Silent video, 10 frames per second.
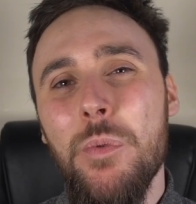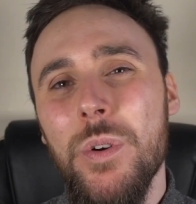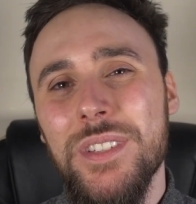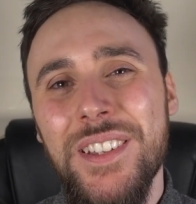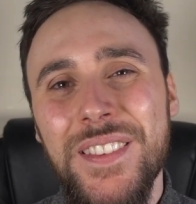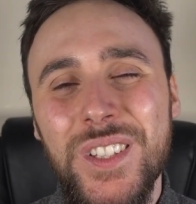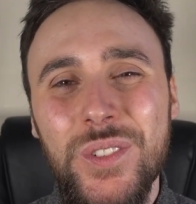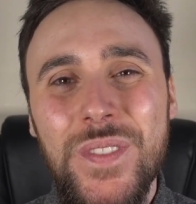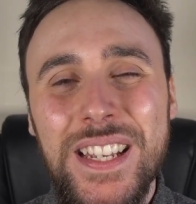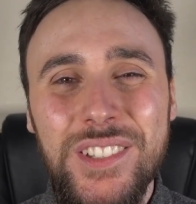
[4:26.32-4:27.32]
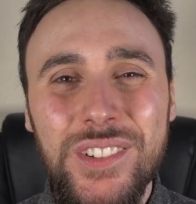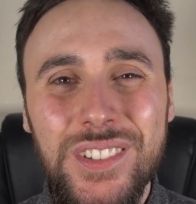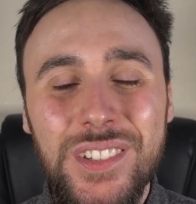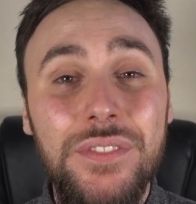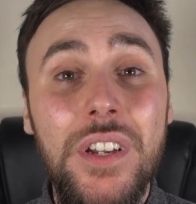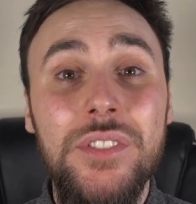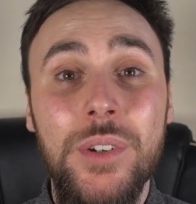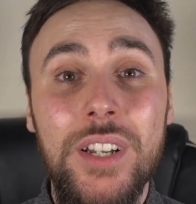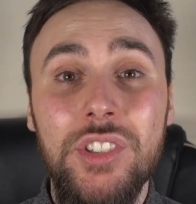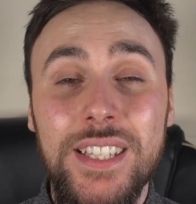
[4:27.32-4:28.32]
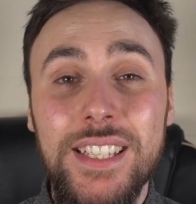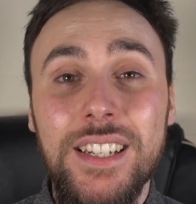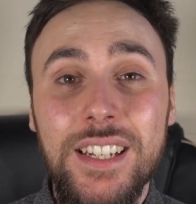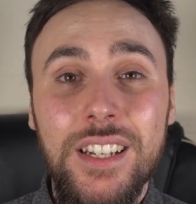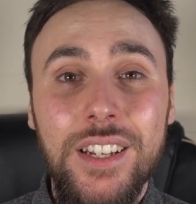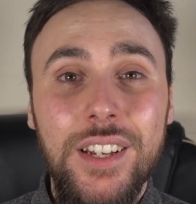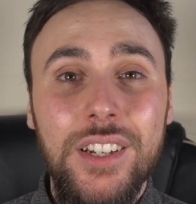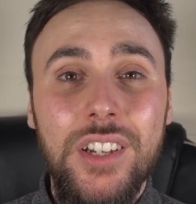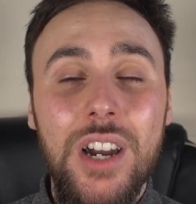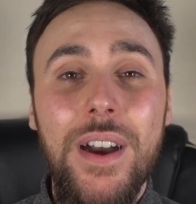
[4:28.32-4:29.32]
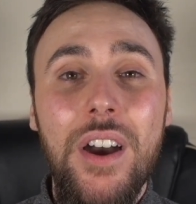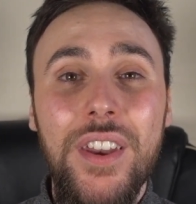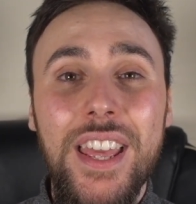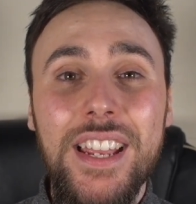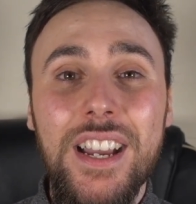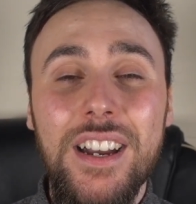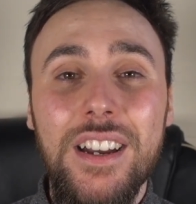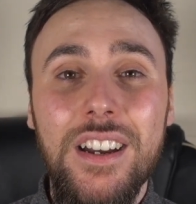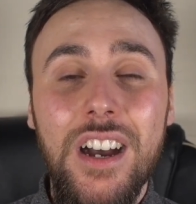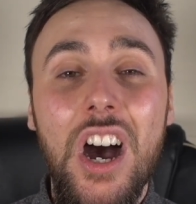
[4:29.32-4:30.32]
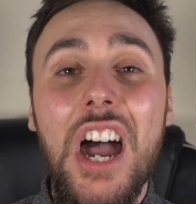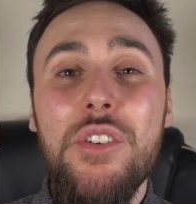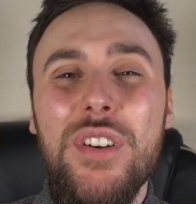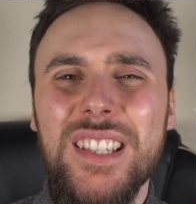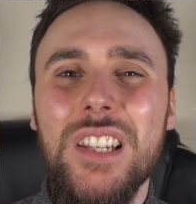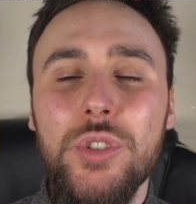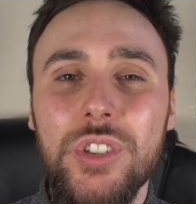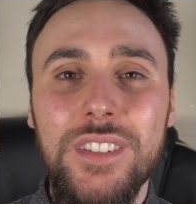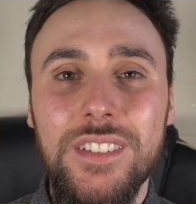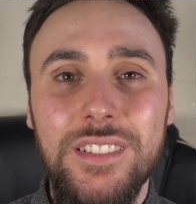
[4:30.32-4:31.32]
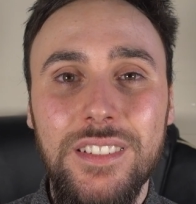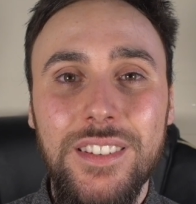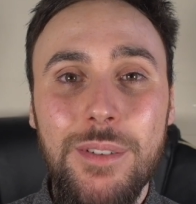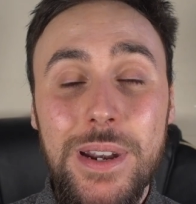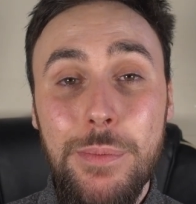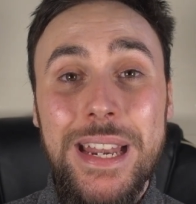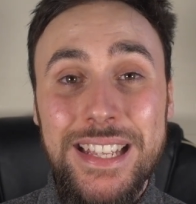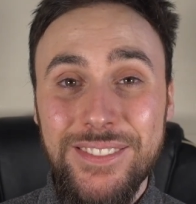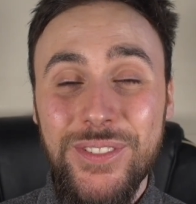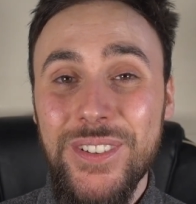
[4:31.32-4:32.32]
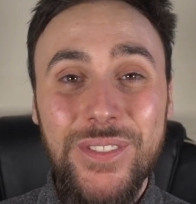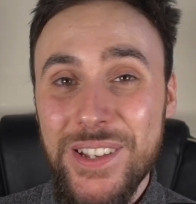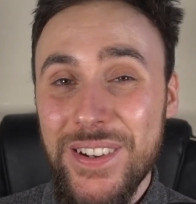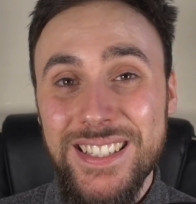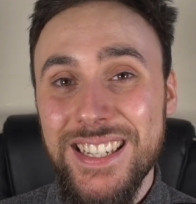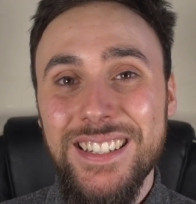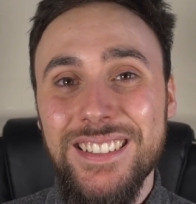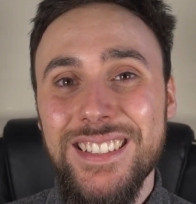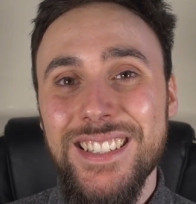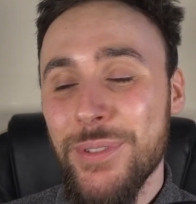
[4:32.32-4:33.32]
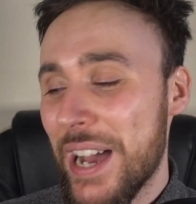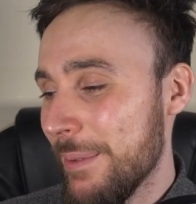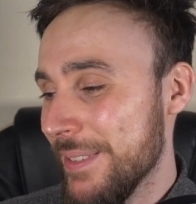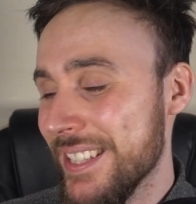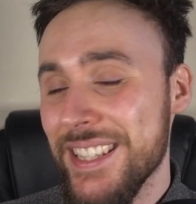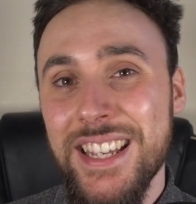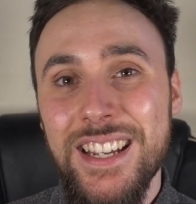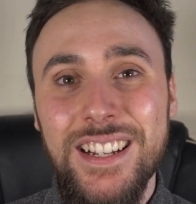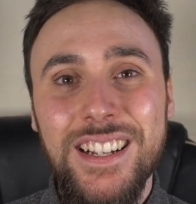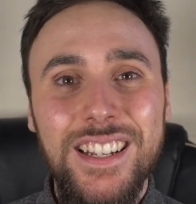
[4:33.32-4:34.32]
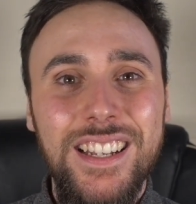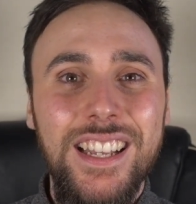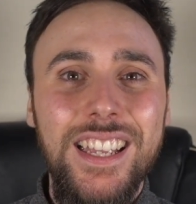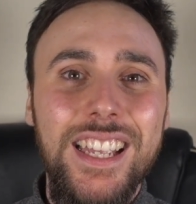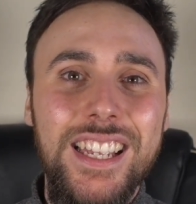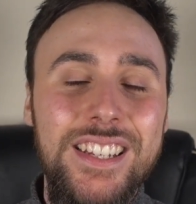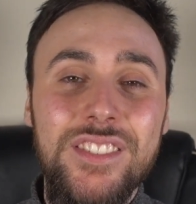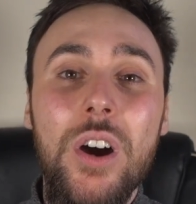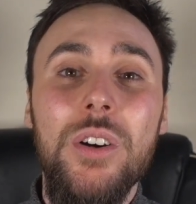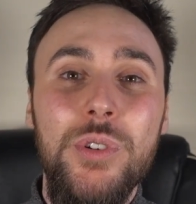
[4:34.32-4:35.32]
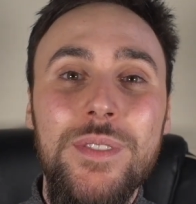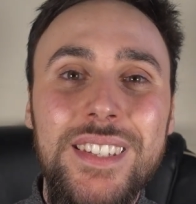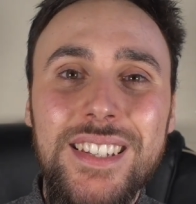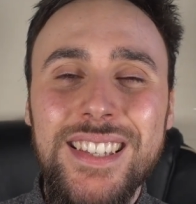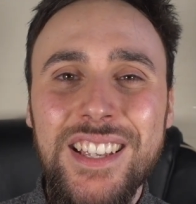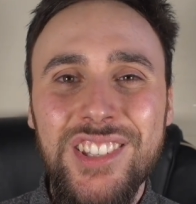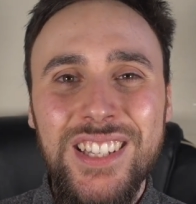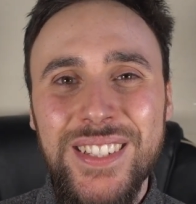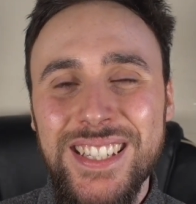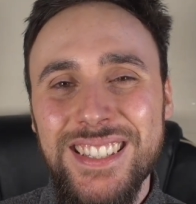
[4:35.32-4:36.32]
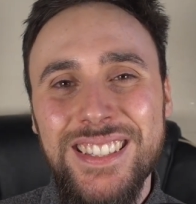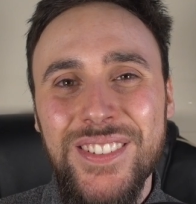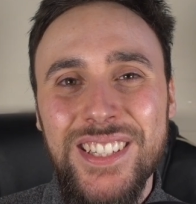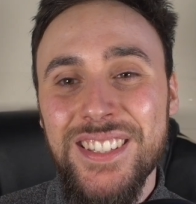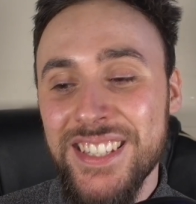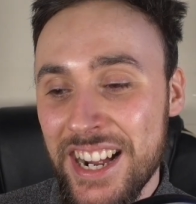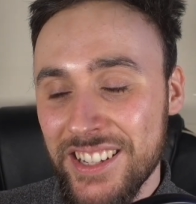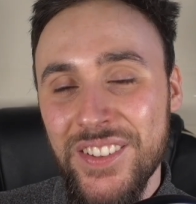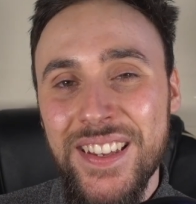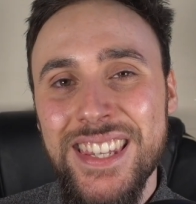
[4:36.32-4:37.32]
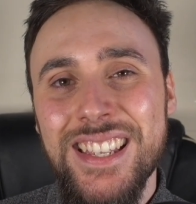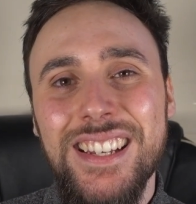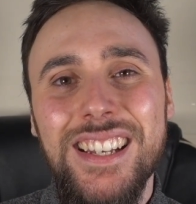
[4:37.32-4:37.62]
the water, and this will make your photo actually come out on a higher resolution than when it went in. This is what happens in dark rooms, essentially. We just dunk them in,